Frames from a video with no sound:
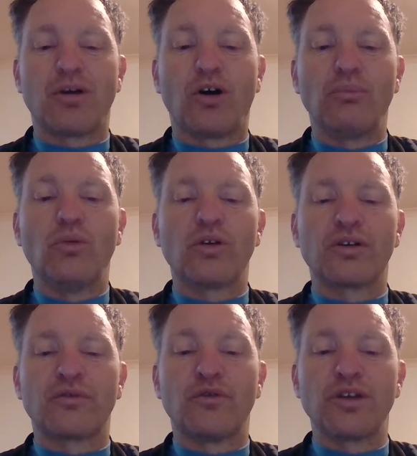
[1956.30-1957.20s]
More on
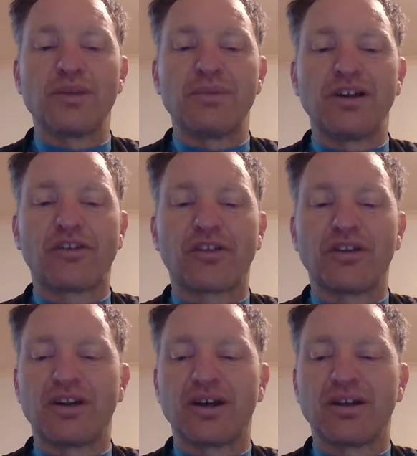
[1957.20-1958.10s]
40 meters
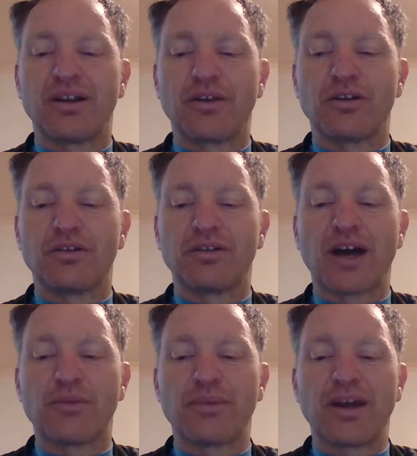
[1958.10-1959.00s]
than on
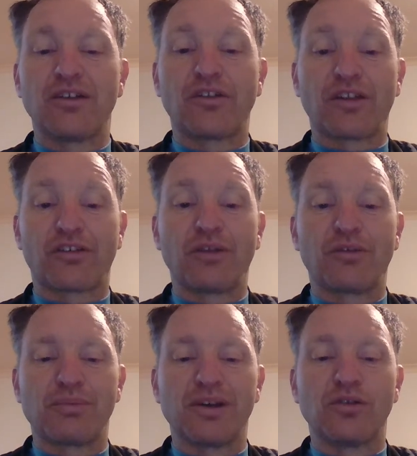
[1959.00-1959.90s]
other bands. That seems
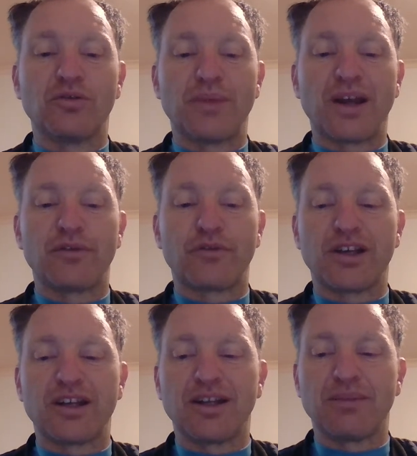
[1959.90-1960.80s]
to be a good band for
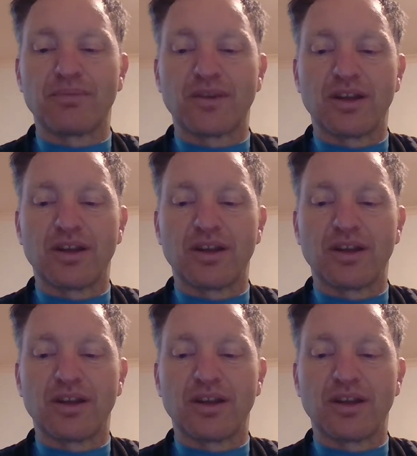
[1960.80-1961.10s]
getting